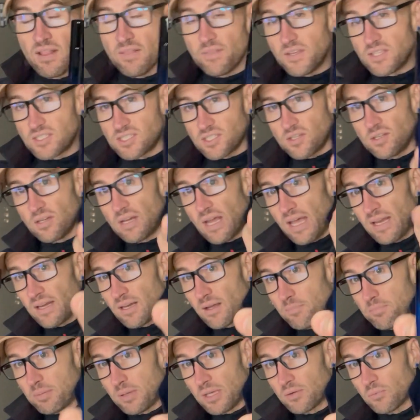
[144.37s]
This could
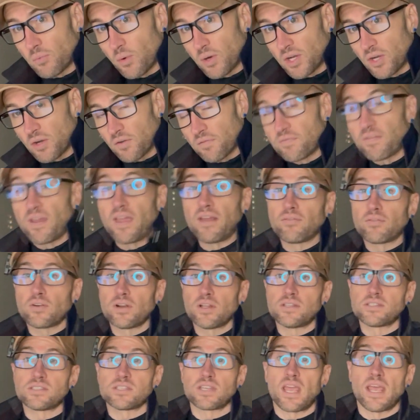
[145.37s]
end up being one of your
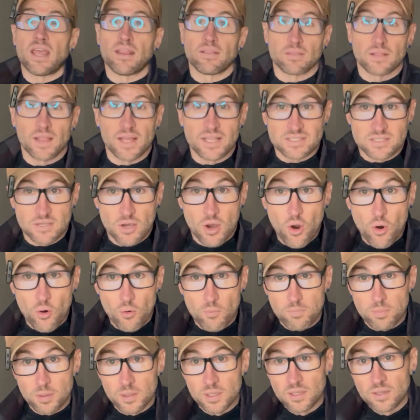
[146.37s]
favorites, and let's
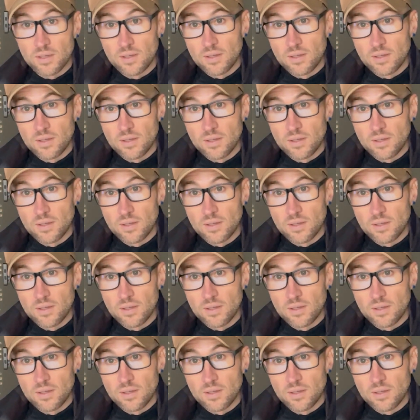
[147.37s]
hope